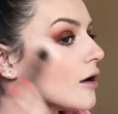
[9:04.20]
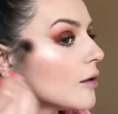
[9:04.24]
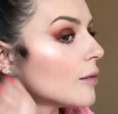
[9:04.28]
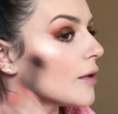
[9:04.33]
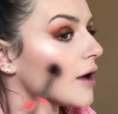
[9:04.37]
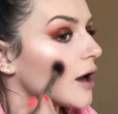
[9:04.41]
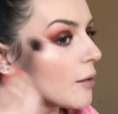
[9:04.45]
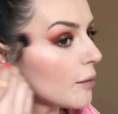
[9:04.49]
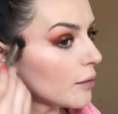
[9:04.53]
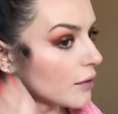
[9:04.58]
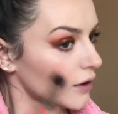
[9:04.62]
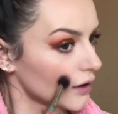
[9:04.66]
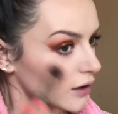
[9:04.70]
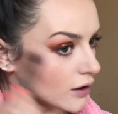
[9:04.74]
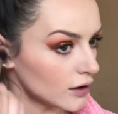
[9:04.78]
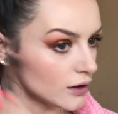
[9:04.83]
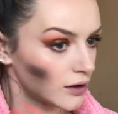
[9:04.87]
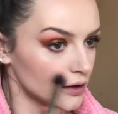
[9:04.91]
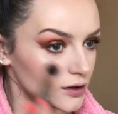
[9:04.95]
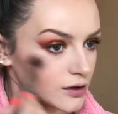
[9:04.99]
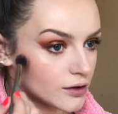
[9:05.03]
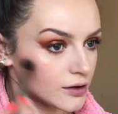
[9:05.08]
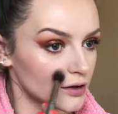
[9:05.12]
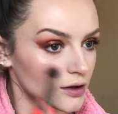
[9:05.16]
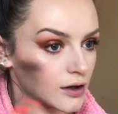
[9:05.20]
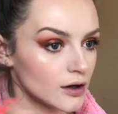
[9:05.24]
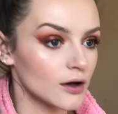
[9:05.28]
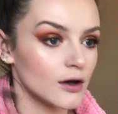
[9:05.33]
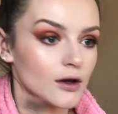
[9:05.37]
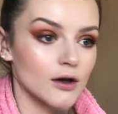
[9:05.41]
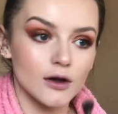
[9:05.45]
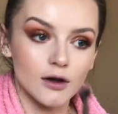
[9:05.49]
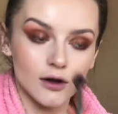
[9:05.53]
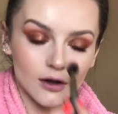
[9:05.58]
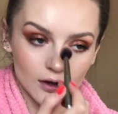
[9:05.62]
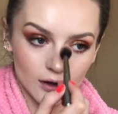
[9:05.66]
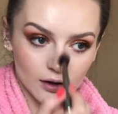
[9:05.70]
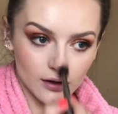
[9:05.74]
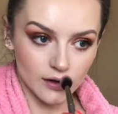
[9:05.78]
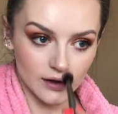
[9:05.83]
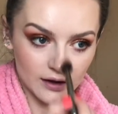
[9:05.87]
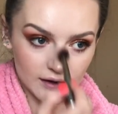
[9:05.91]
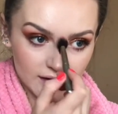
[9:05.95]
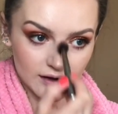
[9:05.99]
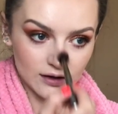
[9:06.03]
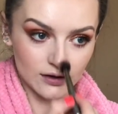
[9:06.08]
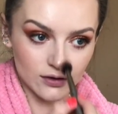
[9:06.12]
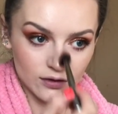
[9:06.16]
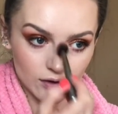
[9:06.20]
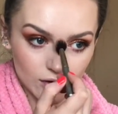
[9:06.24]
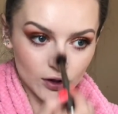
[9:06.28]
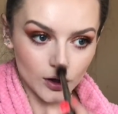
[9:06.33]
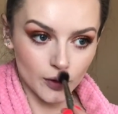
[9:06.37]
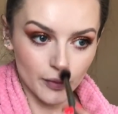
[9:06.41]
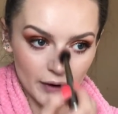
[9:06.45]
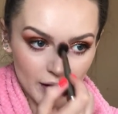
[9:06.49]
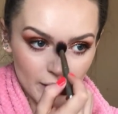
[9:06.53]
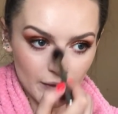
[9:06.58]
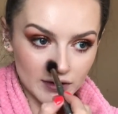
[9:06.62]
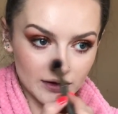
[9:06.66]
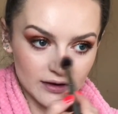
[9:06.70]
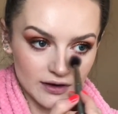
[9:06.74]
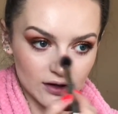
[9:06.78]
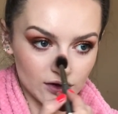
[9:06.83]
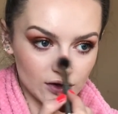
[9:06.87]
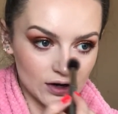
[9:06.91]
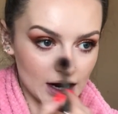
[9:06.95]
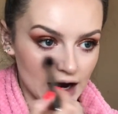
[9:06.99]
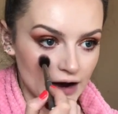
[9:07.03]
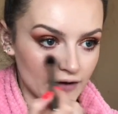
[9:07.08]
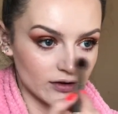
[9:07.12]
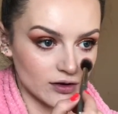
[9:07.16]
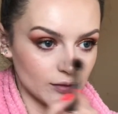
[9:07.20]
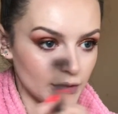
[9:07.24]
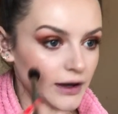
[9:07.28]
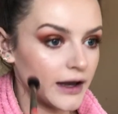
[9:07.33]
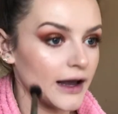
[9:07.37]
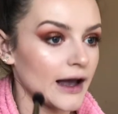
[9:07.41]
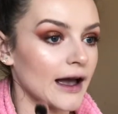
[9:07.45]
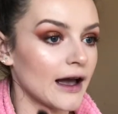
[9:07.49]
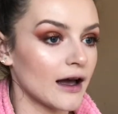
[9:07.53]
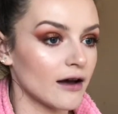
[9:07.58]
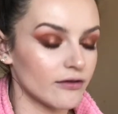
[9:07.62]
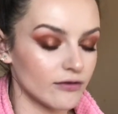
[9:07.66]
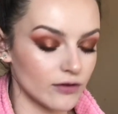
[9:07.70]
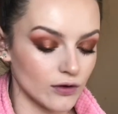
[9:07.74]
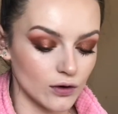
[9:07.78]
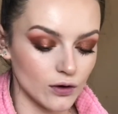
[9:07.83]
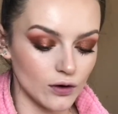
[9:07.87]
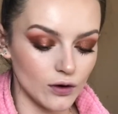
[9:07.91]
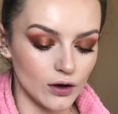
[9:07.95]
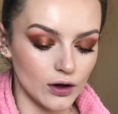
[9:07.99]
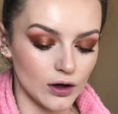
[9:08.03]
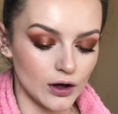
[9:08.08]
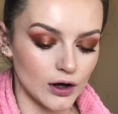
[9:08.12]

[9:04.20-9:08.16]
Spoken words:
bit of blush. This is so pigmented, you have to be careful